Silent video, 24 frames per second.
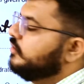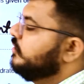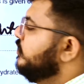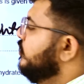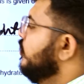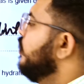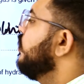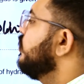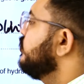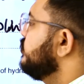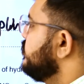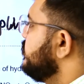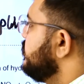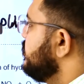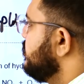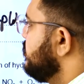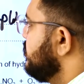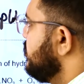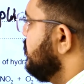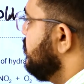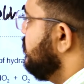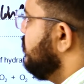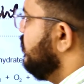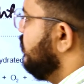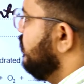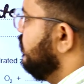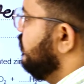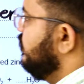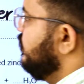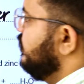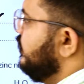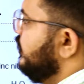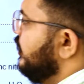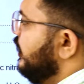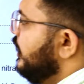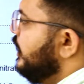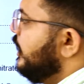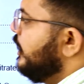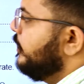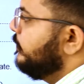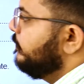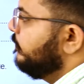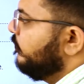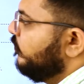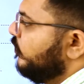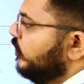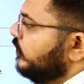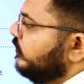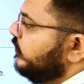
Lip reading: oxygen, right? What